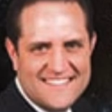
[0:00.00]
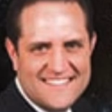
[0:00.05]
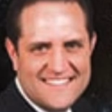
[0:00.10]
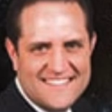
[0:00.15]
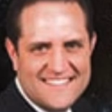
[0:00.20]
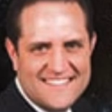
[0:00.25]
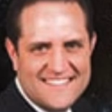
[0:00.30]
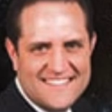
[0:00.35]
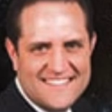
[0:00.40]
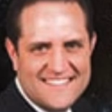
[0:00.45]

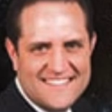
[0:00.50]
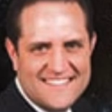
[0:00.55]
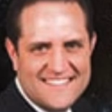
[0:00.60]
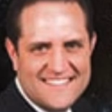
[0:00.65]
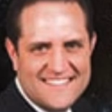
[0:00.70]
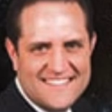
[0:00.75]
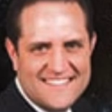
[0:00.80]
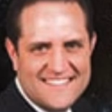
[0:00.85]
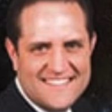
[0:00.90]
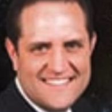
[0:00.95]

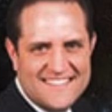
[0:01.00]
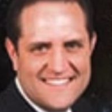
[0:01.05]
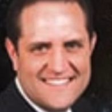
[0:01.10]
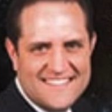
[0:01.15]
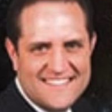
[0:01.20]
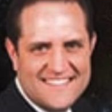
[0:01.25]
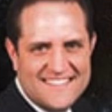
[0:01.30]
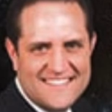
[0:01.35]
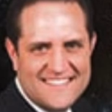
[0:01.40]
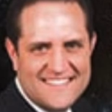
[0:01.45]

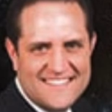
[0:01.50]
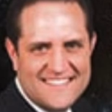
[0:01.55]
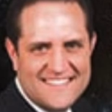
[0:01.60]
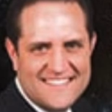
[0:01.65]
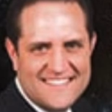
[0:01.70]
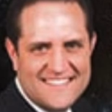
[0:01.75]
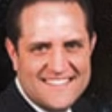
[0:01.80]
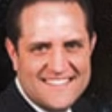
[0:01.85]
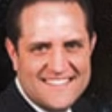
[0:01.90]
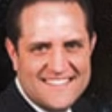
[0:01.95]

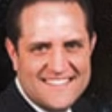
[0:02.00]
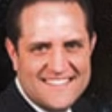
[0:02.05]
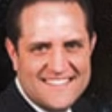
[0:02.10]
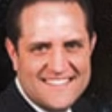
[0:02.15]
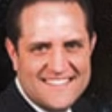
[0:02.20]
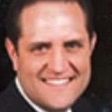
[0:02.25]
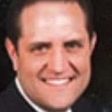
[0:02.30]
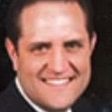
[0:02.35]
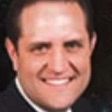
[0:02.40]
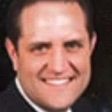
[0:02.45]

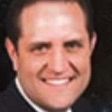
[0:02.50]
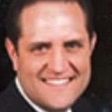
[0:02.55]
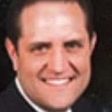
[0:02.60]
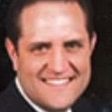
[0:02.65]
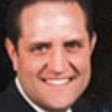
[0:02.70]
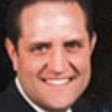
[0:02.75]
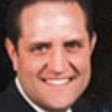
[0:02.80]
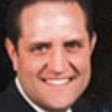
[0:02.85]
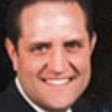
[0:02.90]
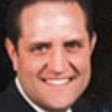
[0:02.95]

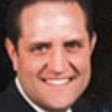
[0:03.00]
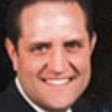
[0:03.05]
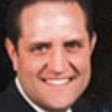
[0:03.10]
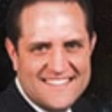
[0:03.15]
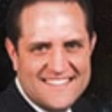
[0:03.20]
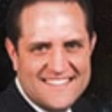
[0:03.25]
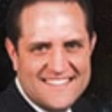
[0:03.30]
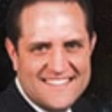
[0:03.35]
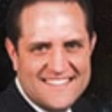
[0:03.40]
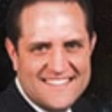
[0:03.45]

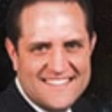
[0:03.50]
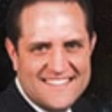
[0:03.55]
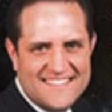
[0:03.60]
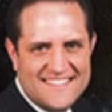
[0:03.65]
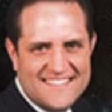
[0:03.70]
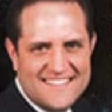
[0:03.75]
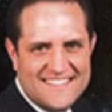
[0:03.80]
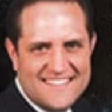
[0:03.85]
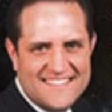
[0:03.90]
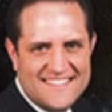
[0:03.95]

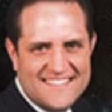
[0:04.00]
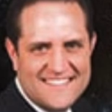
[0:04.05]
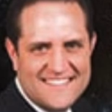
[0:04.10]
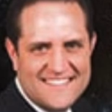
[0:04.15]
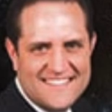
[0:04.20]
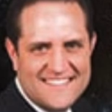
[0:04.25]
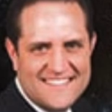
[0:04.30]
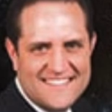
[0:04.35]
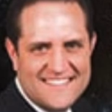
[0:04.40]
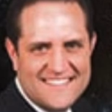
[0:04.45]

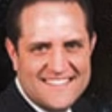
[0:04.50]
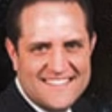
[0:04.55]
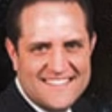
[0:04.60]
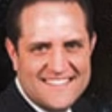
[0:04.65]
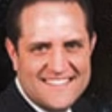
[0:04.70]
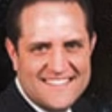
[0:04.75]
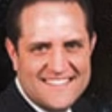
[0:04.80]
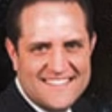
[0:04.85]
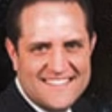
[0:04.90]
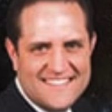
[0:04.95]

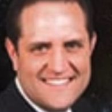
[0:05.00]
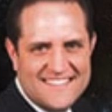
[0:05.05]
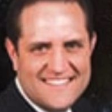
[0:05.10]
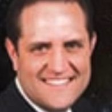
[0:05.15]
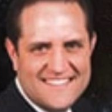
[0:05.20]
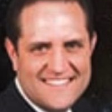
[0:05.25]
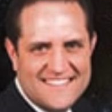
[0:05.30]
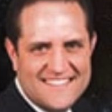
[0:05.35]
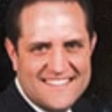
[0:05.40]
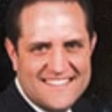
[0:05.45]

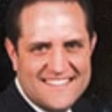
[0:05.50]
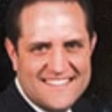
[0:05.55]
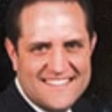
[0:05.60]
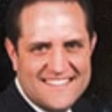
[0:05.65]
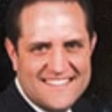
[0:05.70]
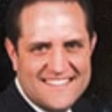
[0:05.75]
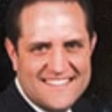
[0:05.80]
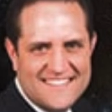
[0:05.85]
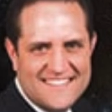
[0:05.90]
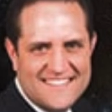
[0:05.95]

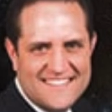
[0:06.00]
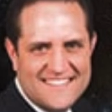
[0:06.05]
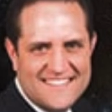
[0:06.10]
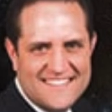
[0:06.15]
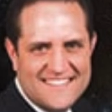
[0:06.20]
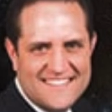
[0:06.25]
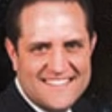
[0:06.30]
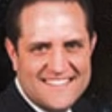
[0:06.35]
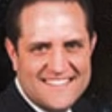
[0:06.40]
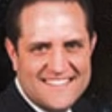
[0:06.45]

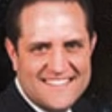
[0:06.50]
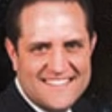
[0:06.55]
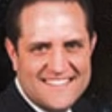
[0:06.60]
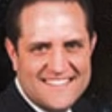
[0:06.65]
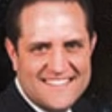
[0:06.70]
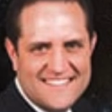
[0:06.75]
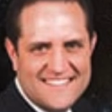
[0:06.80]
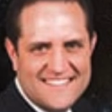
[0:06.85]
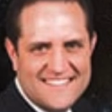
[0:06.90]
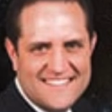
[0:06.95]

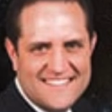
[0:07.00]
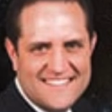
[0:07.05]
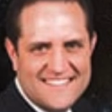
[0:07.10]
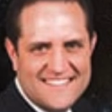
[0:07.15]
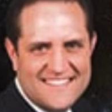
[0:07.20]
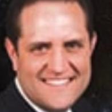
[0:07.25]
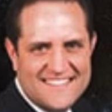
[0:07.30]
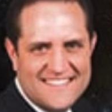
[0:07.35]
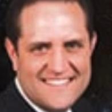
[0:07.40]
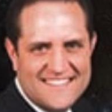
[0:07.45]

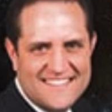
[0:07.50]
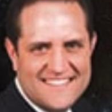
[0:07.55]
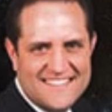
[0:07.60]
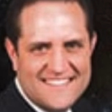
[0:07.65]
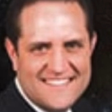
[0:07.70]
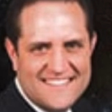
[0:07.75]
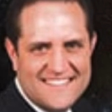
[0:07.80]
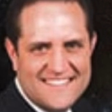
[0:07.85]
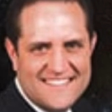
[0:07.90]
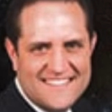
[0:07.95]
This is a still picture; no speech is visible.